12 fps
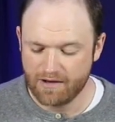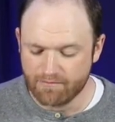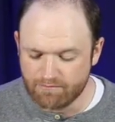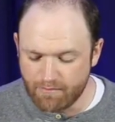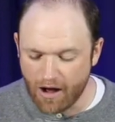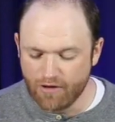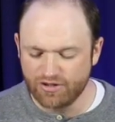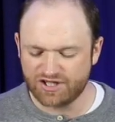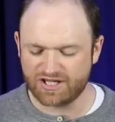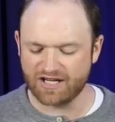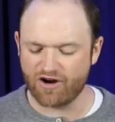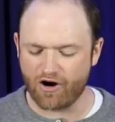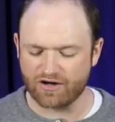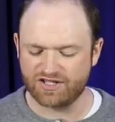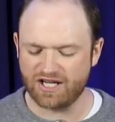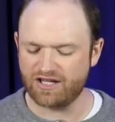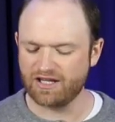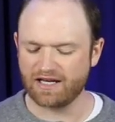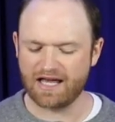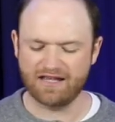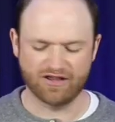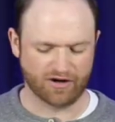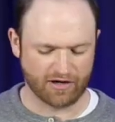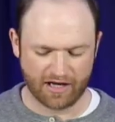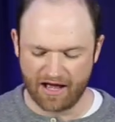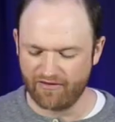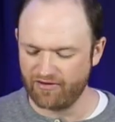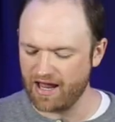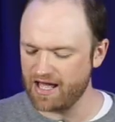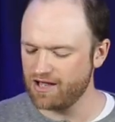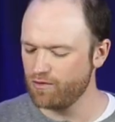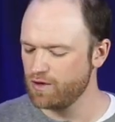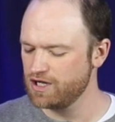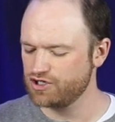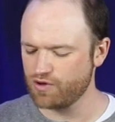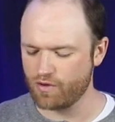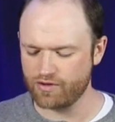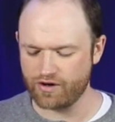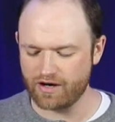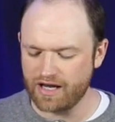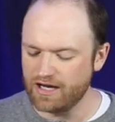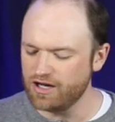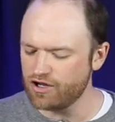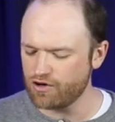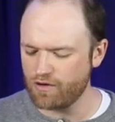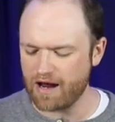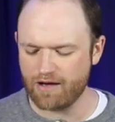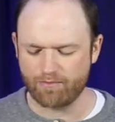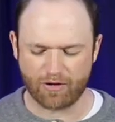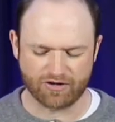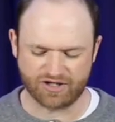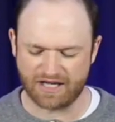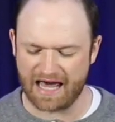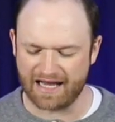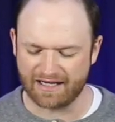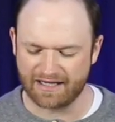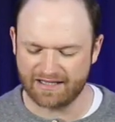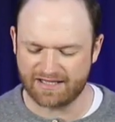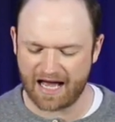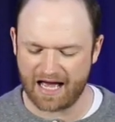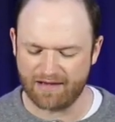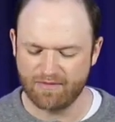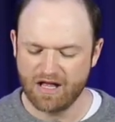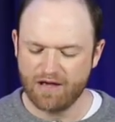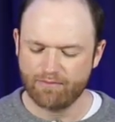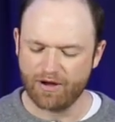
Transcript: Most can articulate their love language or their Enneagram personality type,